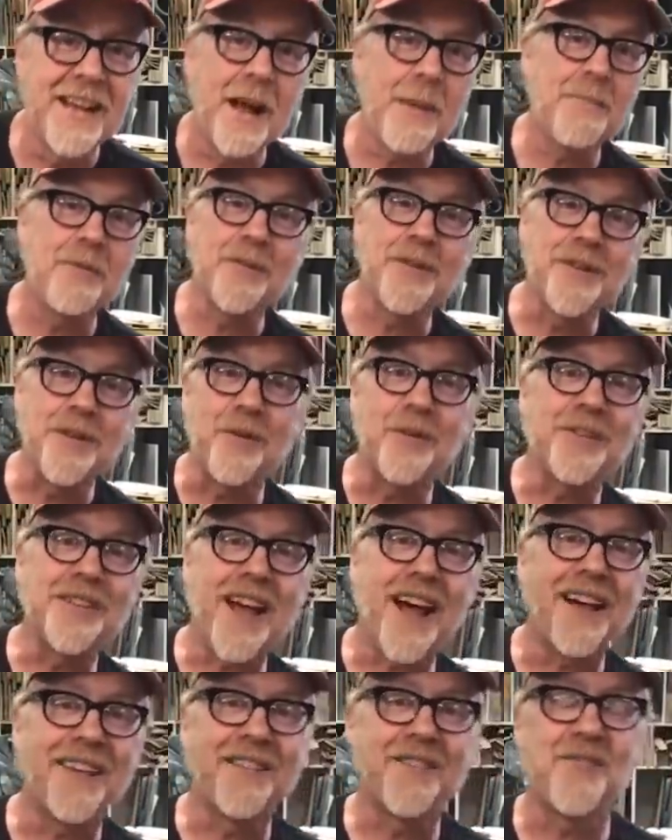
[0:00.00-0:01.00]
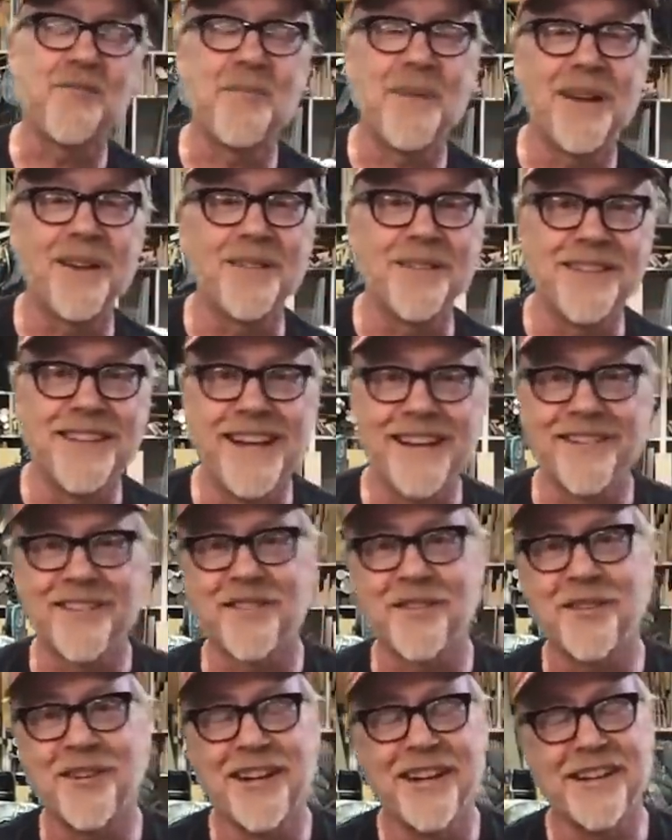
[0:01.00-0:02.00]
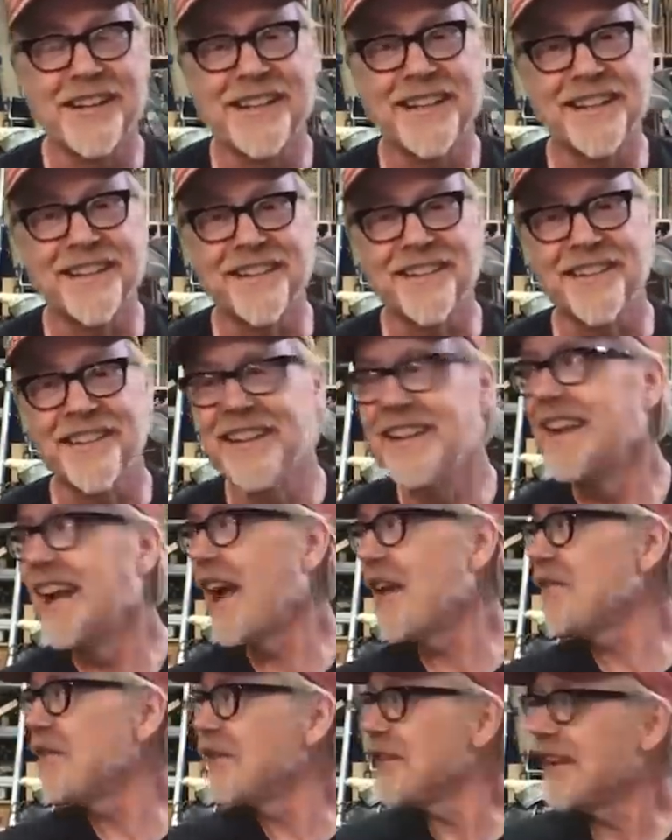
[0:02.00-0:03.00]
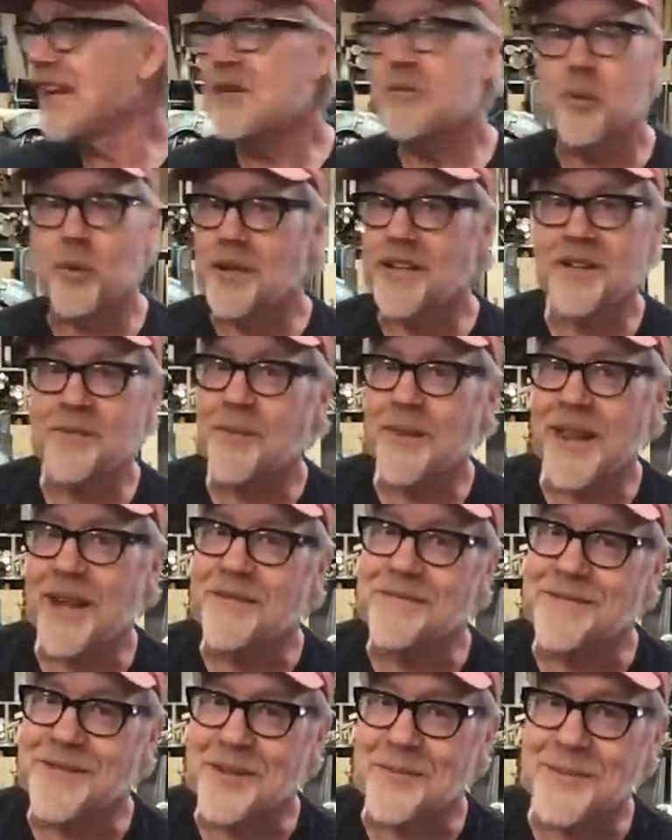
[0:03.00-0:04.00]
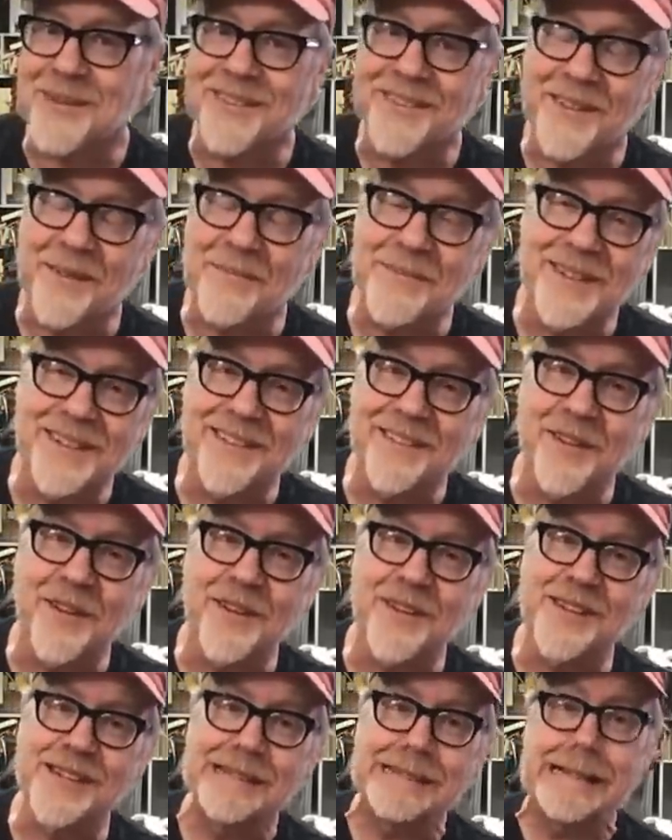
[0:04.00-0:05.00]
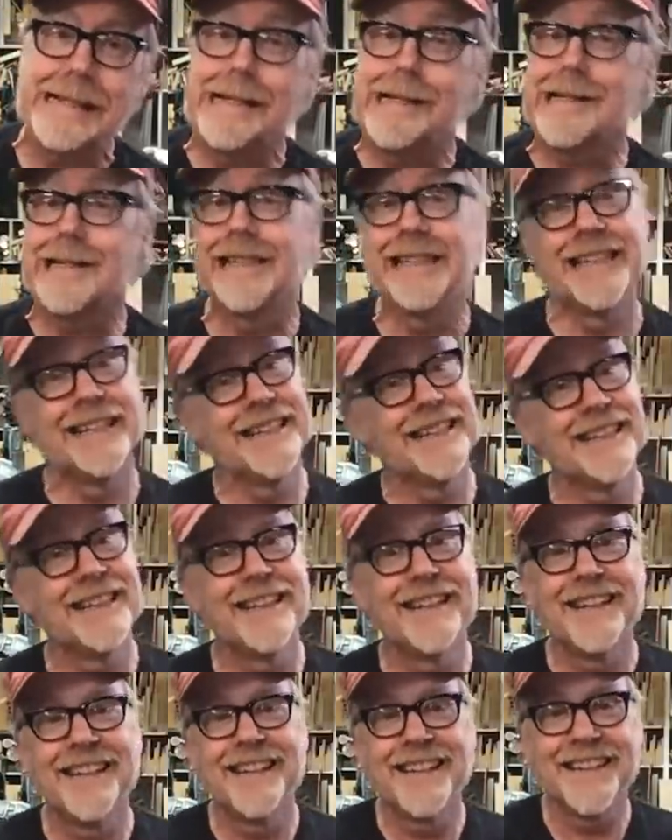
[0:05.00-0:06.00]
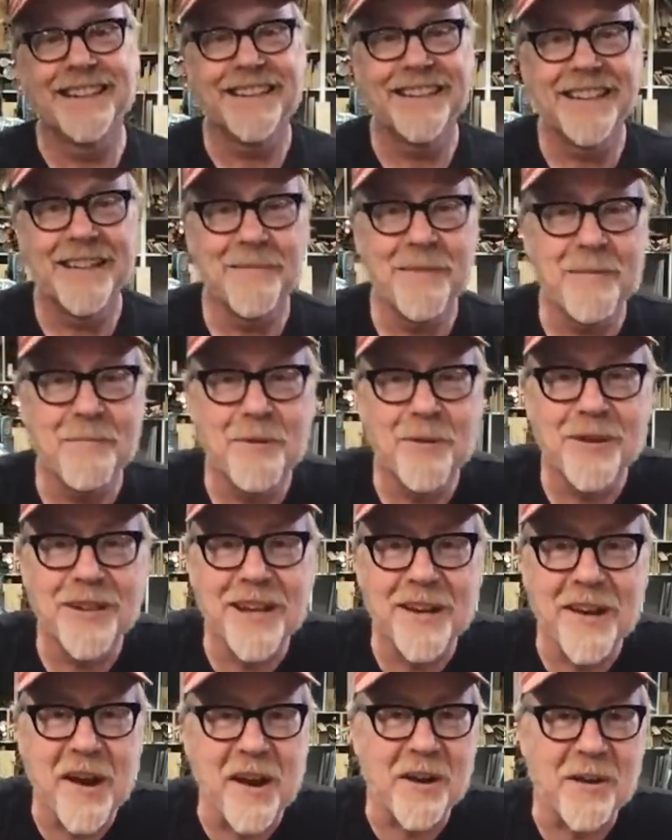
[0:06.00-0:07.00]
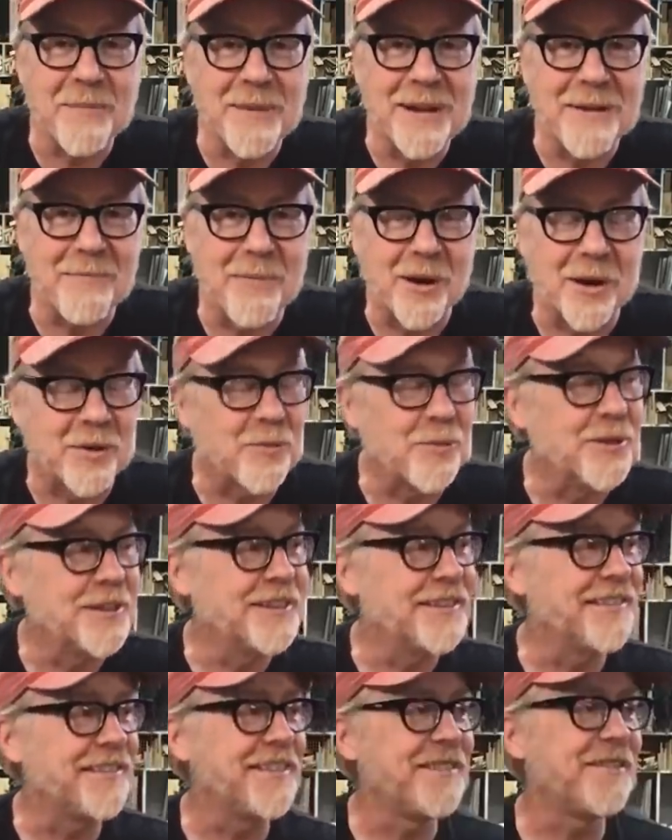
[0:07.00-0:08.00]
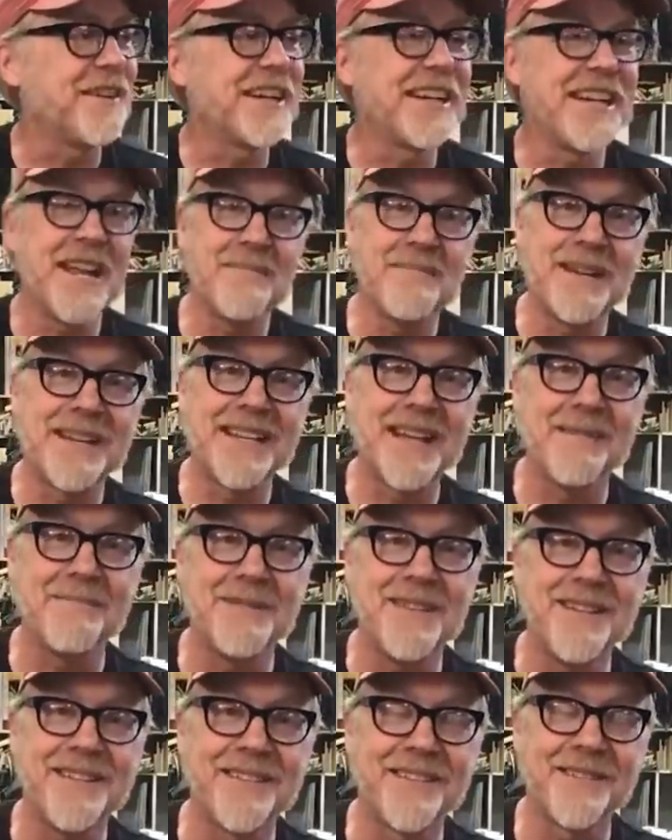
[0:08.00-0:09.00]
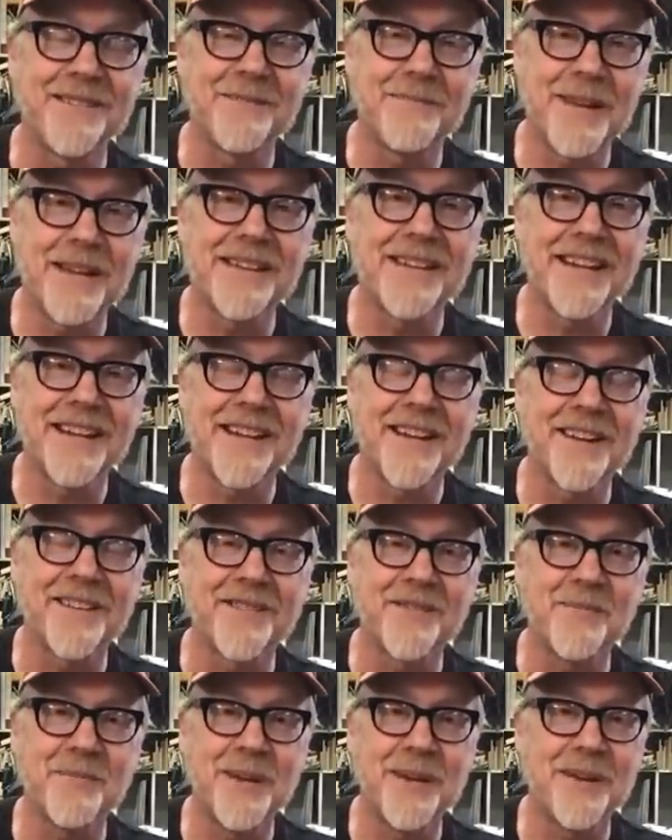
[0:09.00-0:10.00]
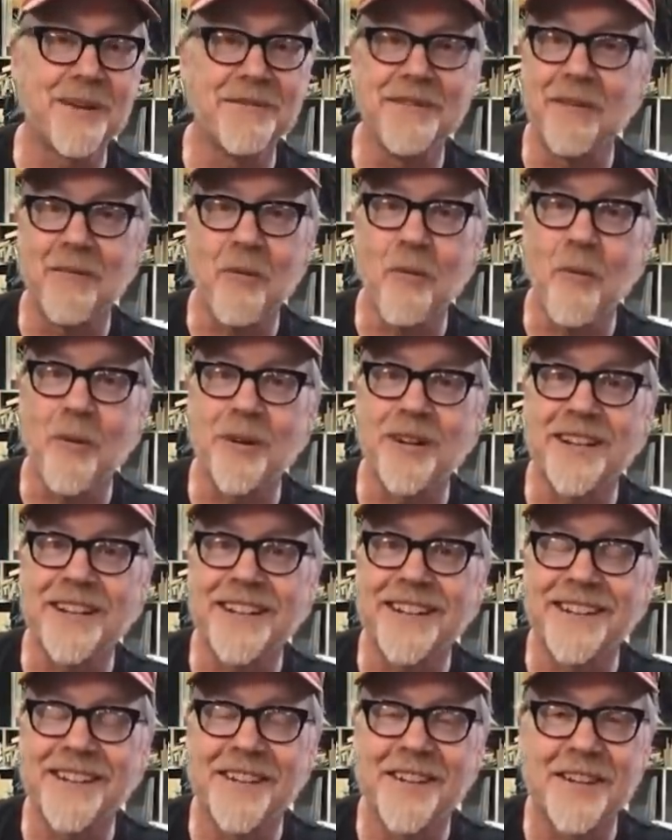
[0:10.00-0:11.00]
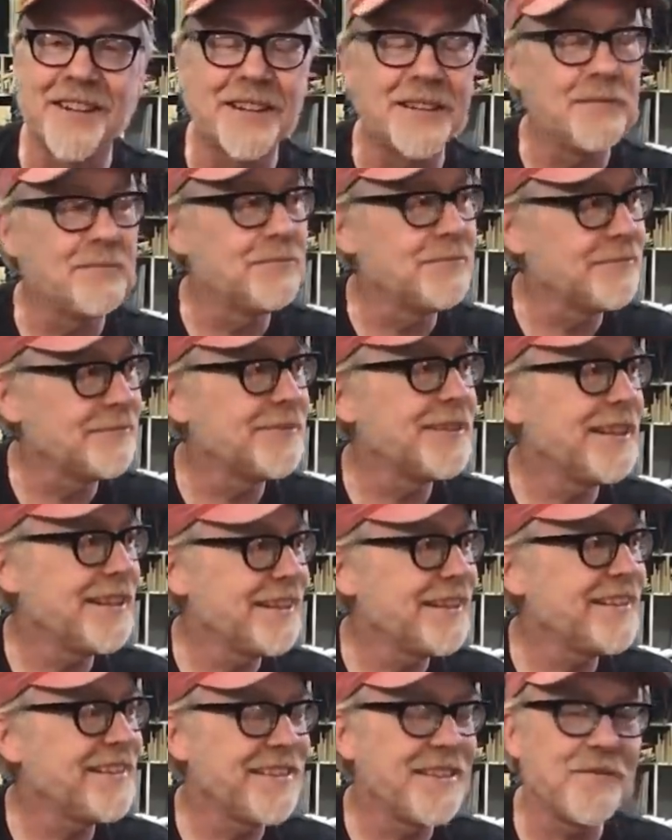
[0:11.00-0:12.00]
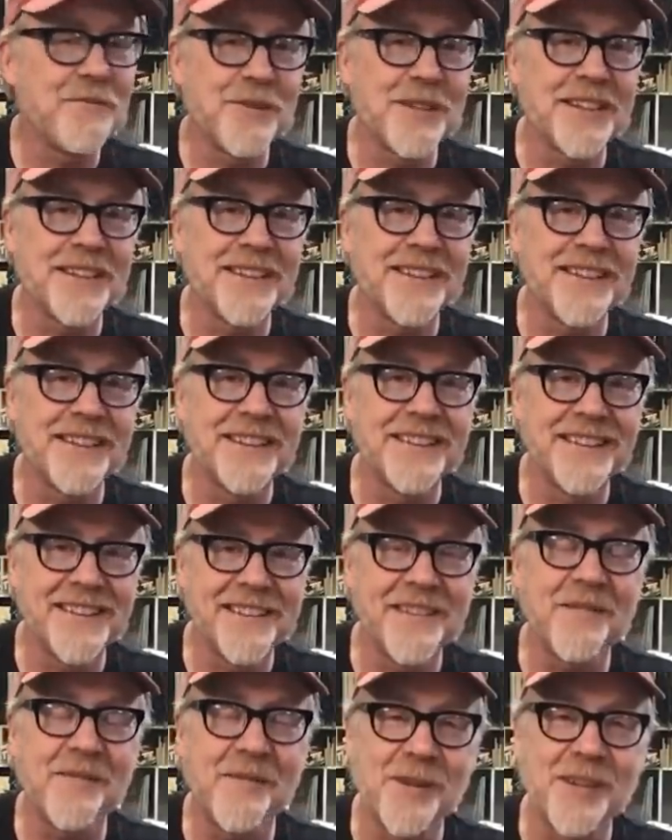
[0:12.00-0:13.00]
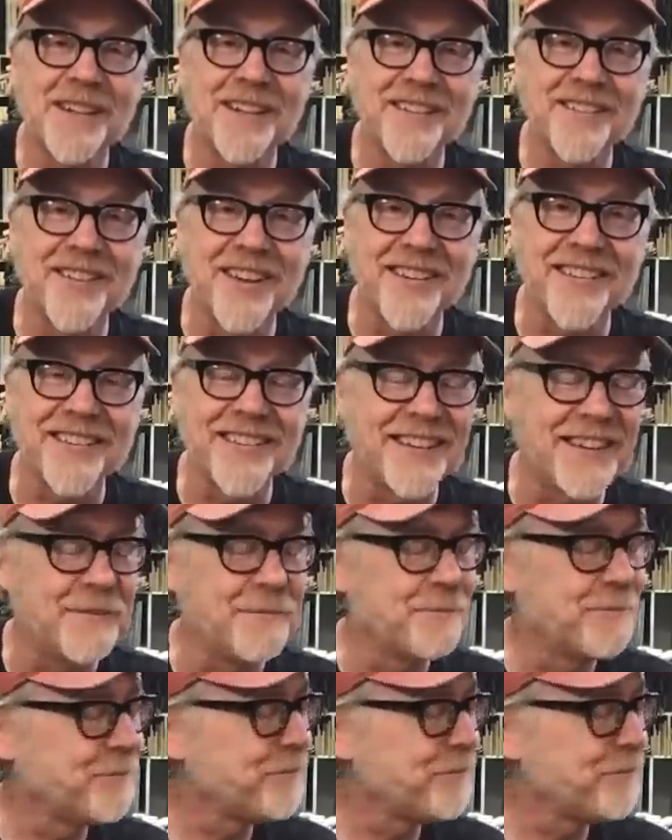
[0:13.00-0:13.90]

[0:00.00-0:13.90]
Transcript: i pulled an old costume out yesterday because i felt like working without filming something so i thought eh, let me pull out iron man mark one see if i can't make that piece that, that costume better i've never worn it at a con yeah, let's see if we can uh, let's see if we can adjust it